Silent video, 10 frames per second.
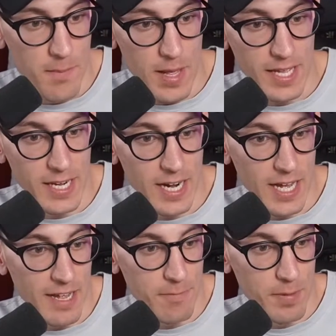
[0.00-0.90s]
Megan and
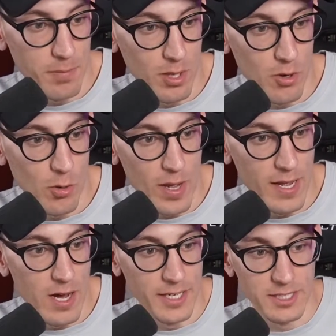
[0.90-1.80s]
I have been blown away,
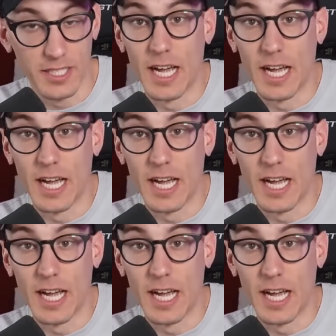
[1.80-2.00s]
honestly.